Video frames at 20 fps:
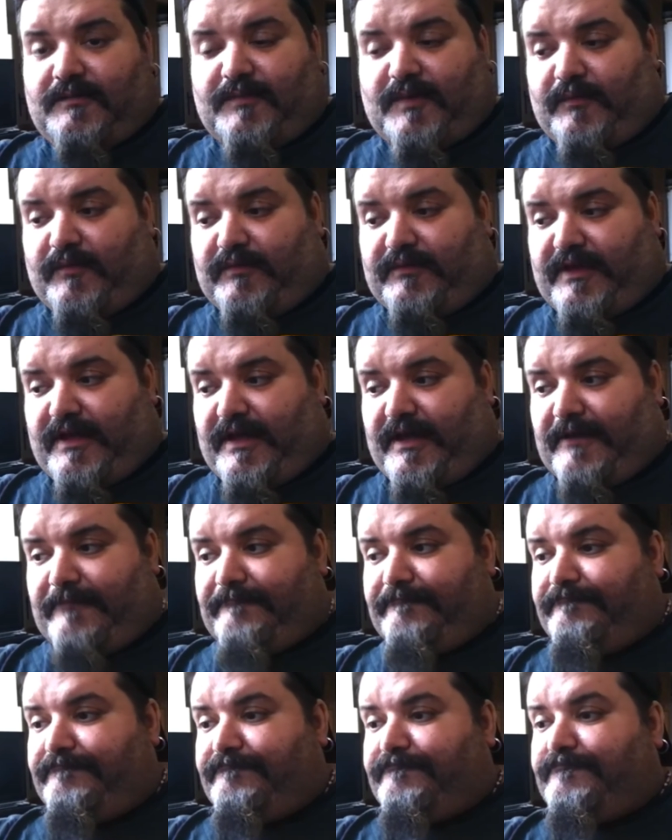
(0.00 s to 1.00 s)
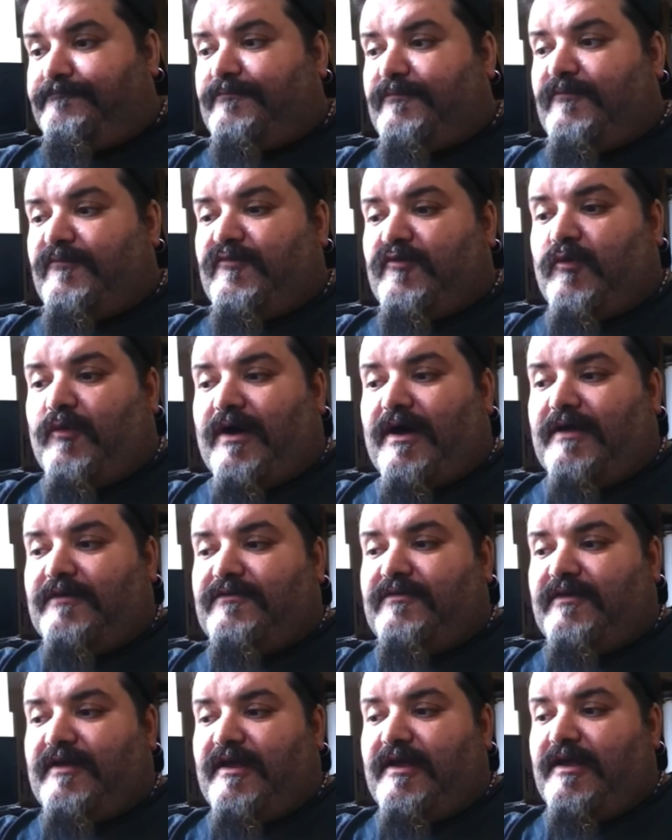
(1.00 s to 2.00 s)
I'm not wearing the hat. So uh,
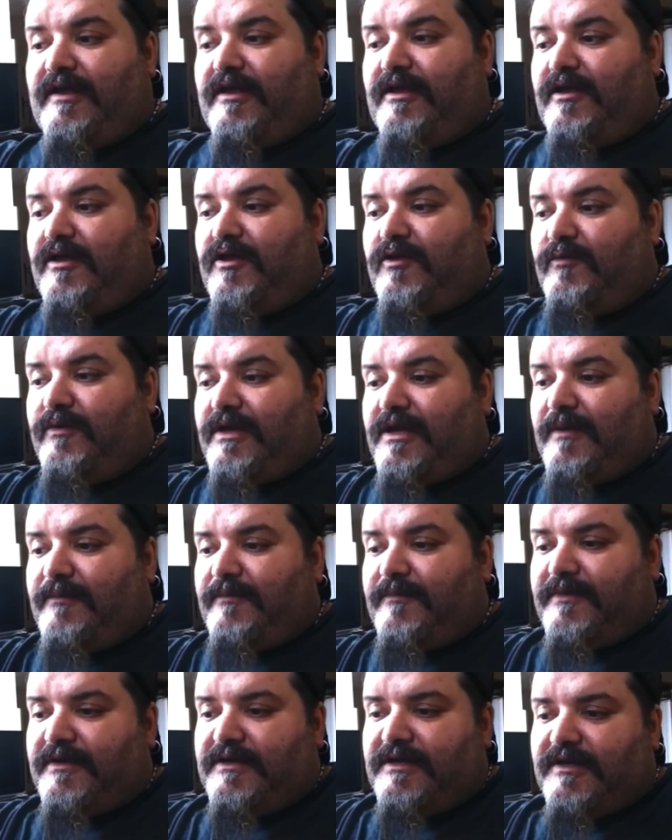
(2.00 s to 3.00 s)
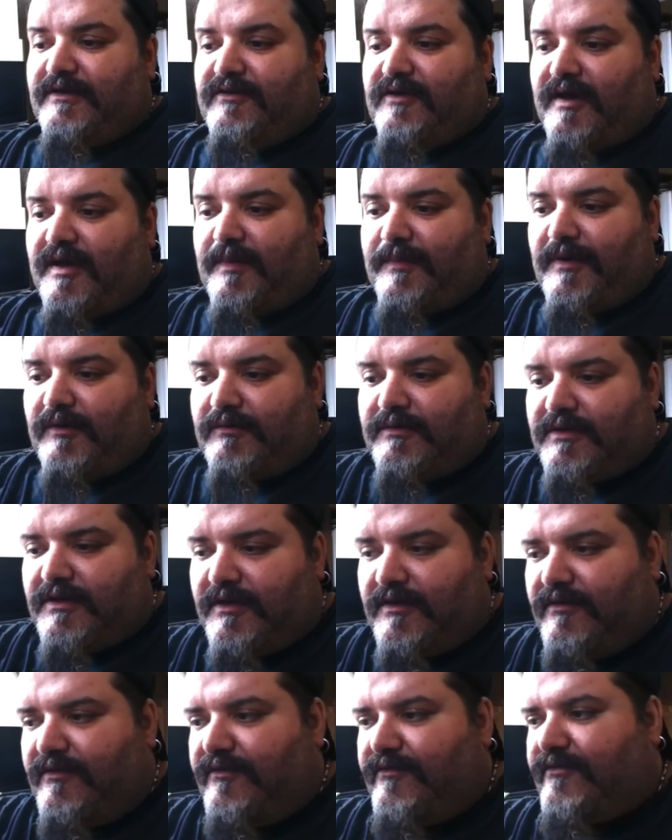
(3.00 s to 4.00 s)
today, what I'm going to talk about
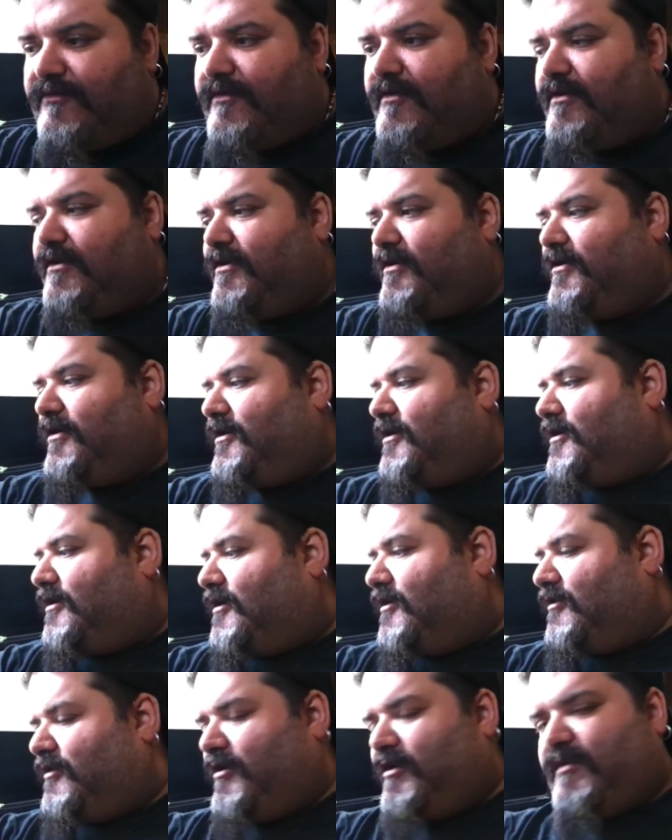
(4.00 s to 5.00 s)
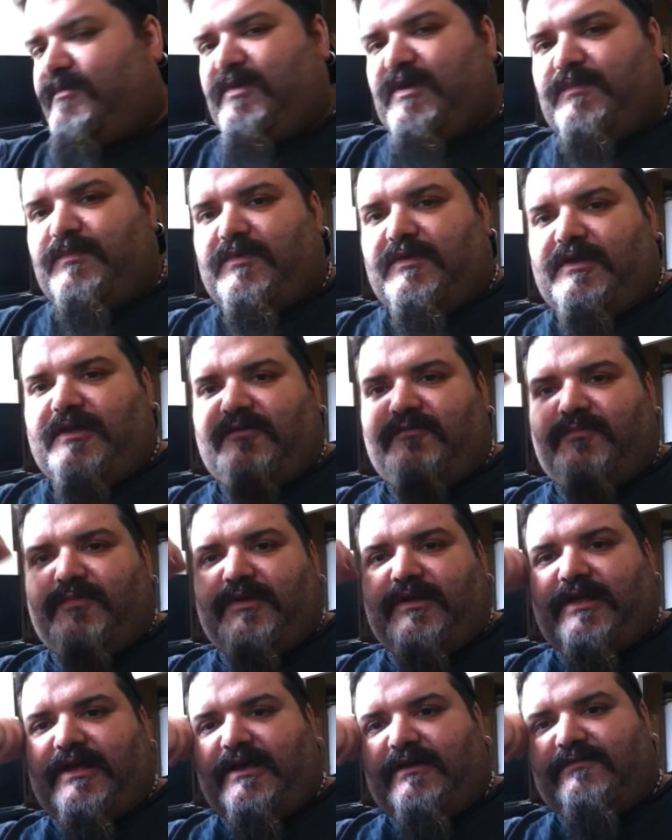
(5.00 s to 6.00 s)
is a lot of people have
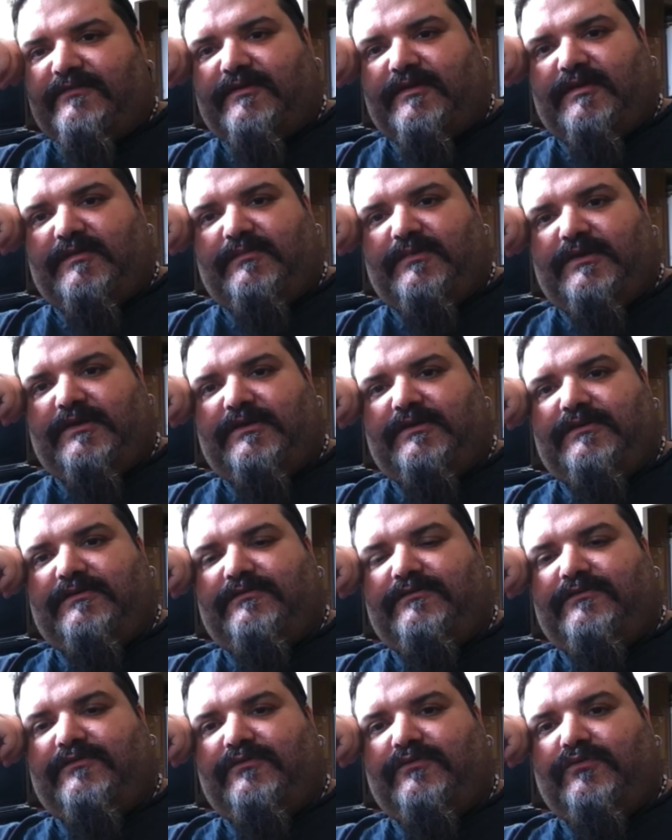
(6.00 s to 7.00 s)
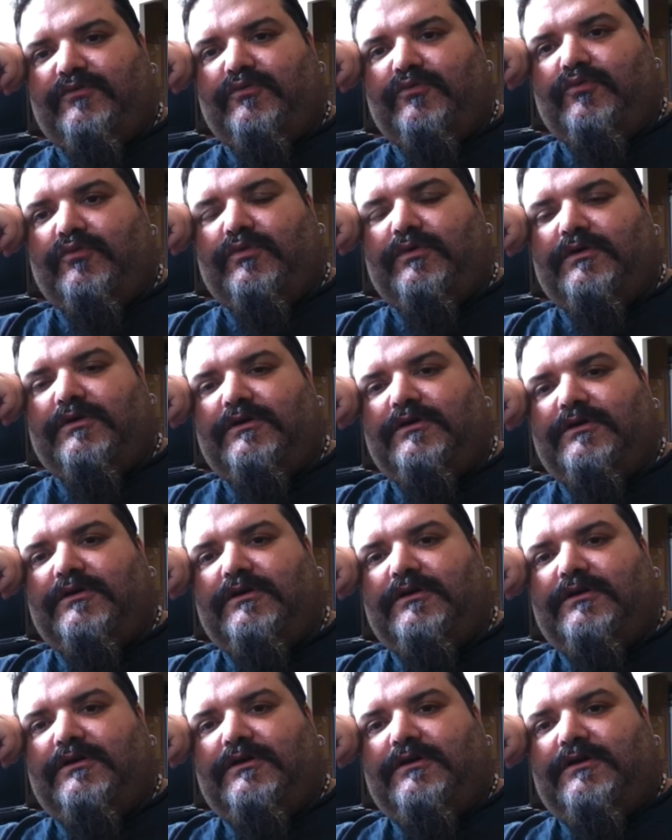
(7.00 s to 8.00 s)
been asking me to.
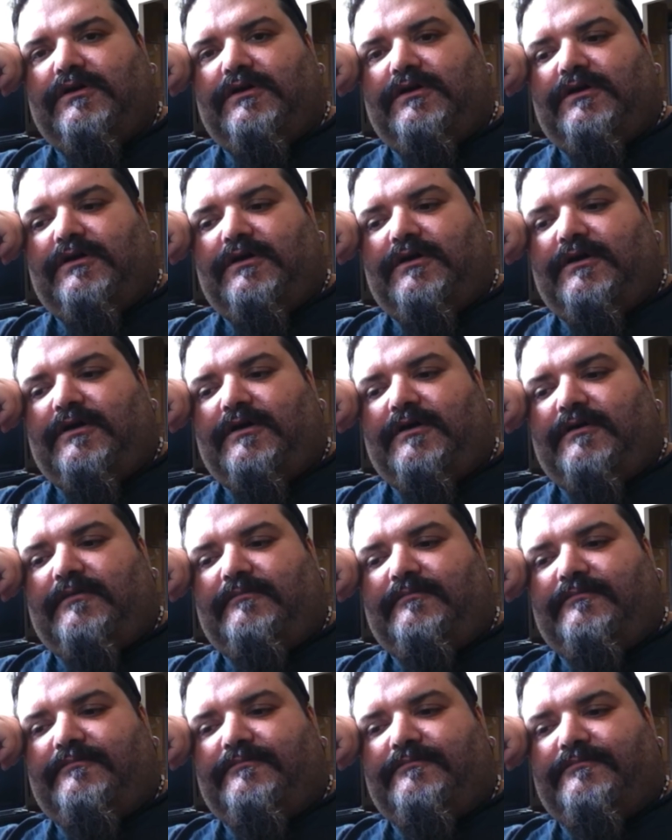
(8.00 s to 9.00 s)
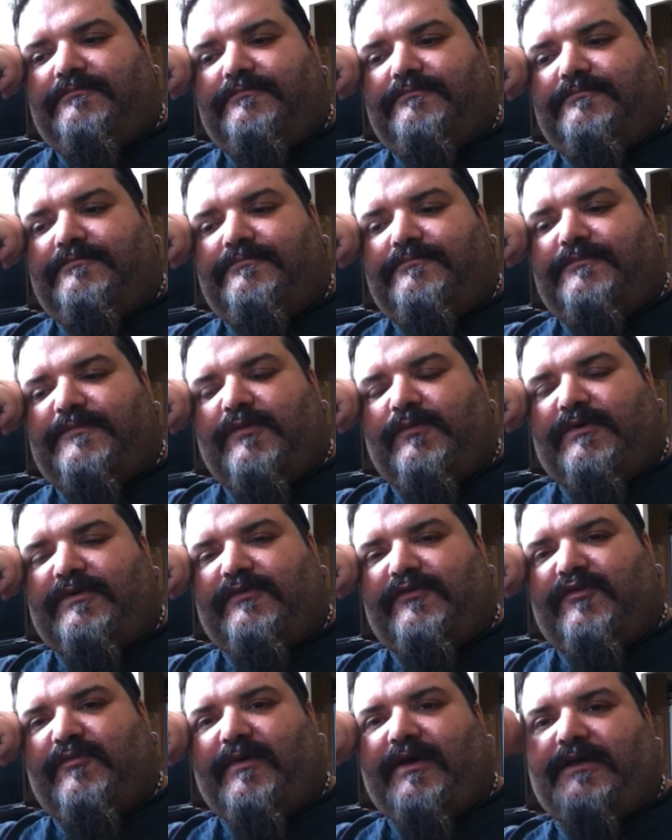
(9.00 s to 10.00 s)
Um, they
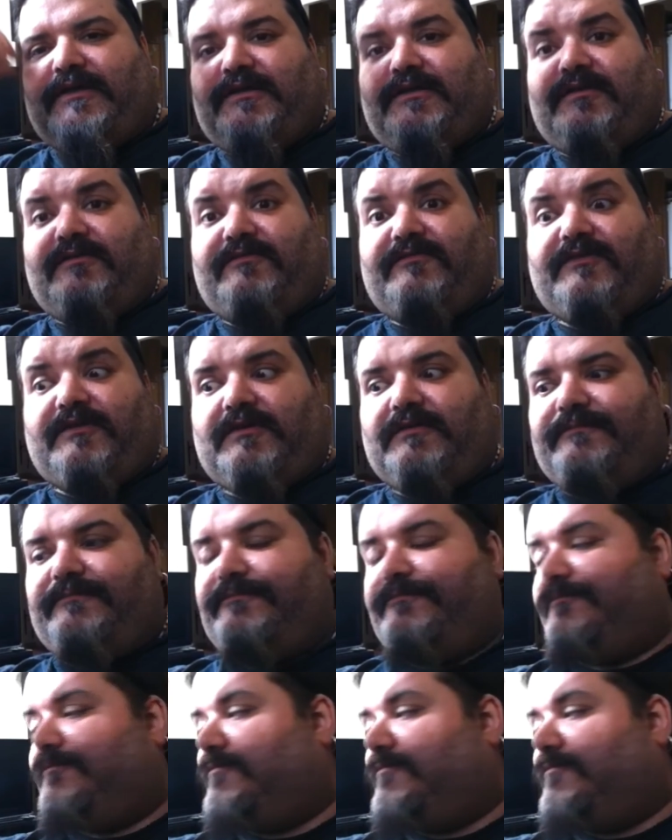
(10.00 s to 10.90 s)
want to see my EDC